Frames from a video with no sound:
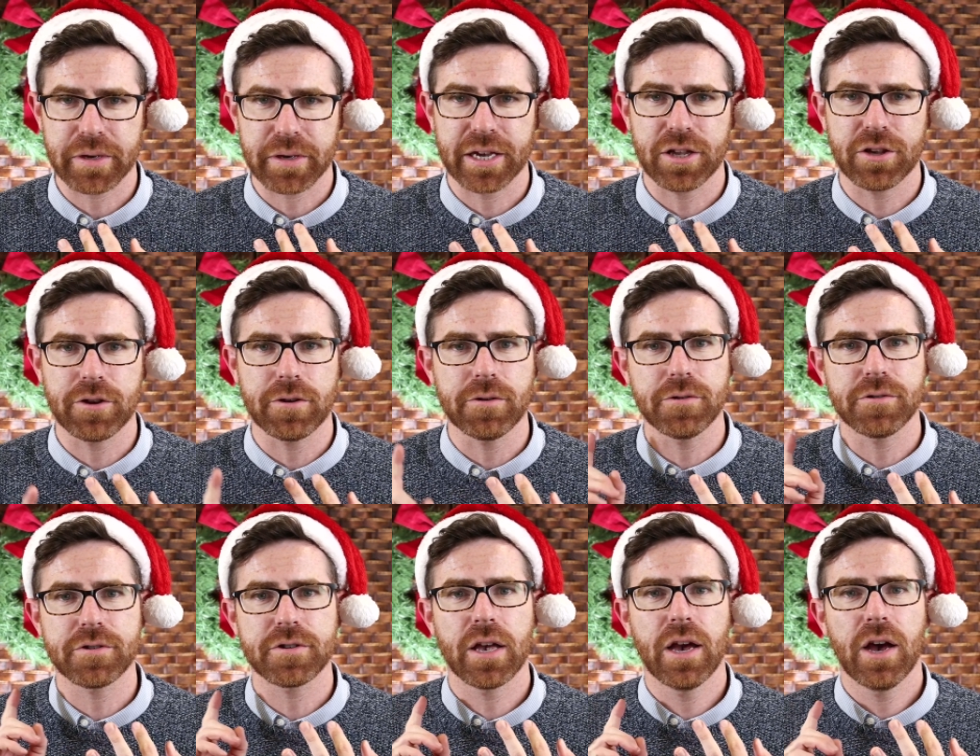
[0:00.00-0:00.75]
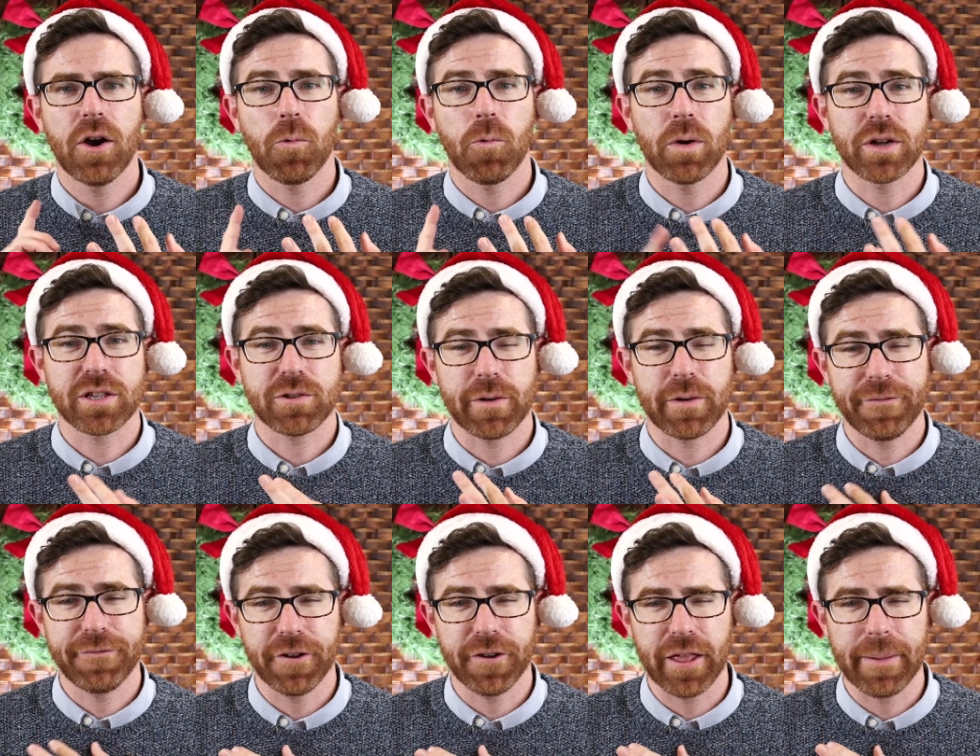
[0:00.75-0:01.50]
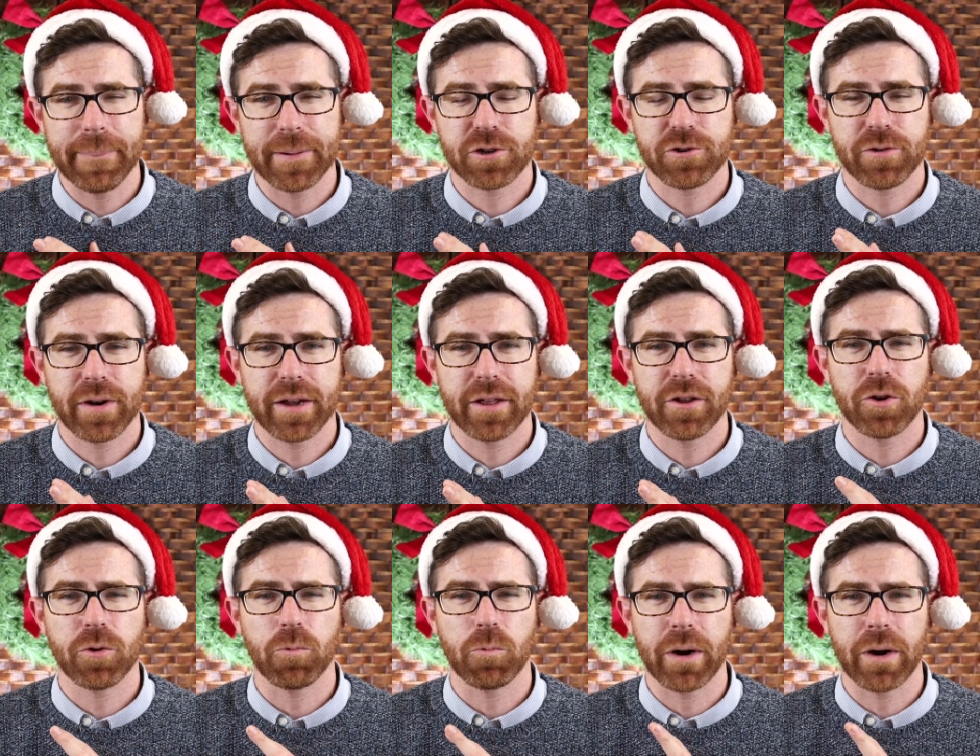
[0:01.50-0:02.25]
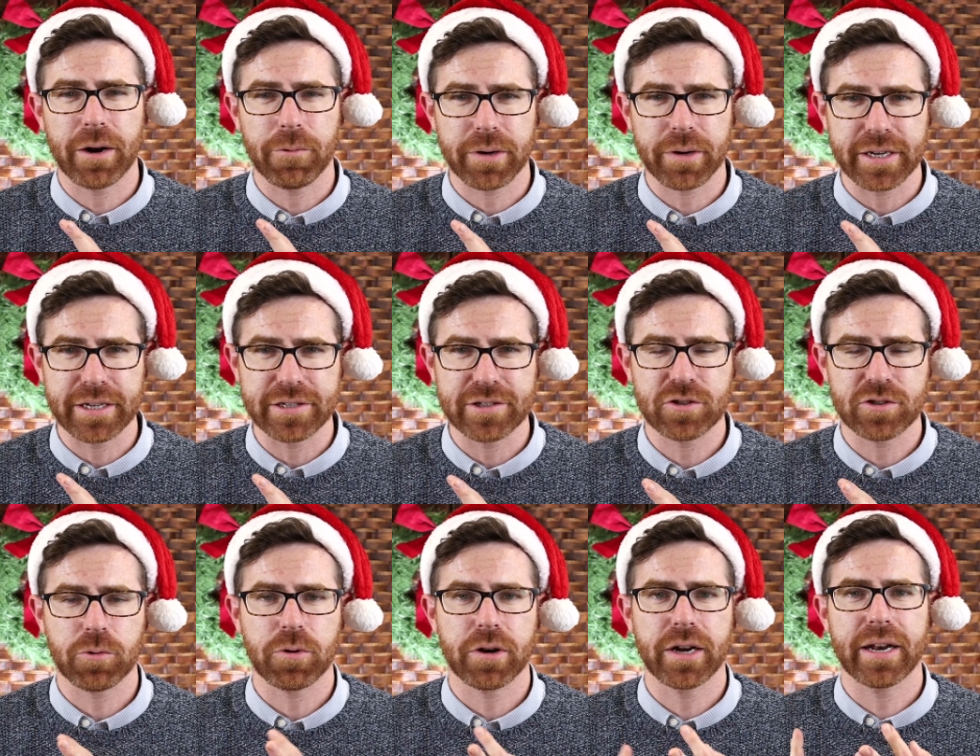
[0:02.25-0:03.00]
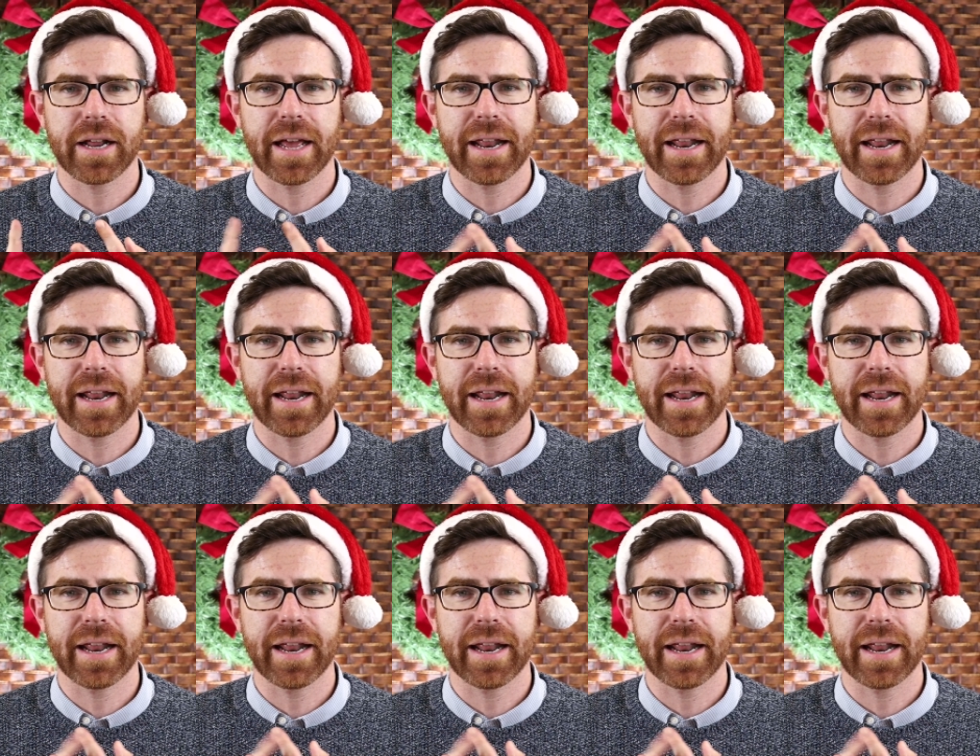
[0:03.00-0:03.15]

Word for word: we can use, once we fill up a trailer, where we're going to store it,